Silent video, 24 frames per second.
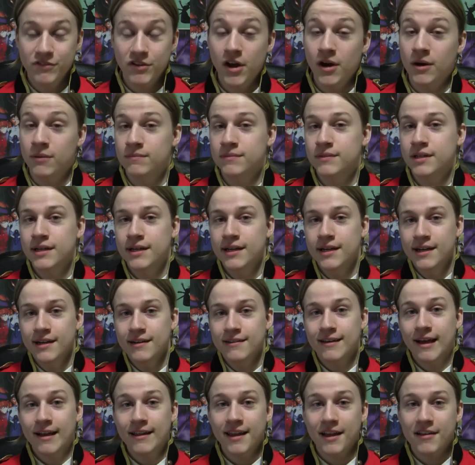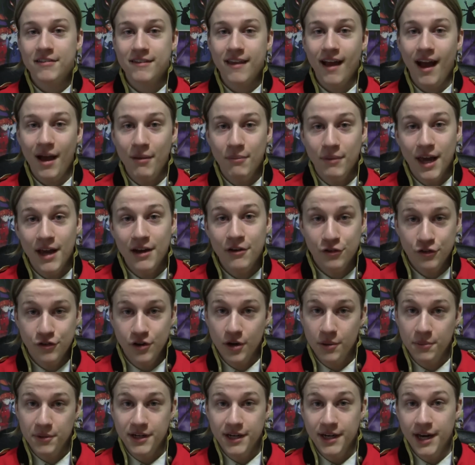So, till next time, ladies,
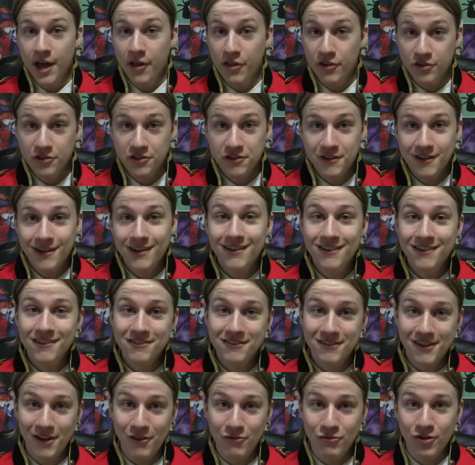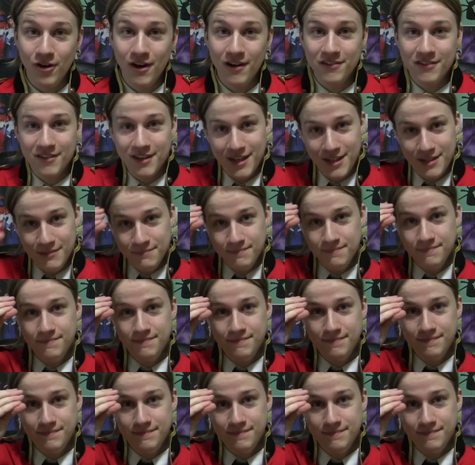gentlemen, and others, stay frosty.